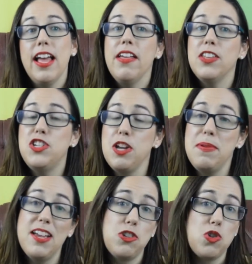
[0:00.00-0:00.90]
the
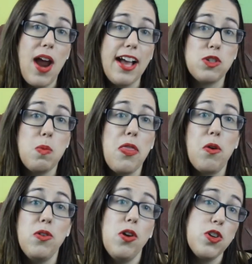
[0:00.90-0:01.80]
GPS tracks whether
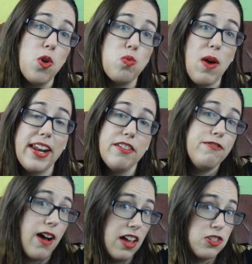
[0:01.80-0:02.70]
or not you're running
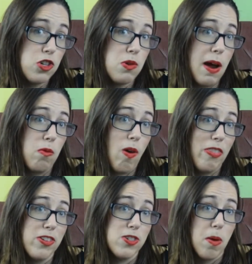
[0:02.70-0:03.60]
faster to
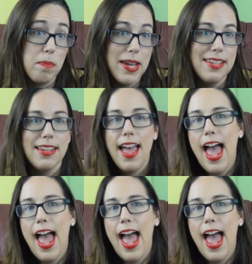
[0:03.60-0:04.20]
outrun the zombies,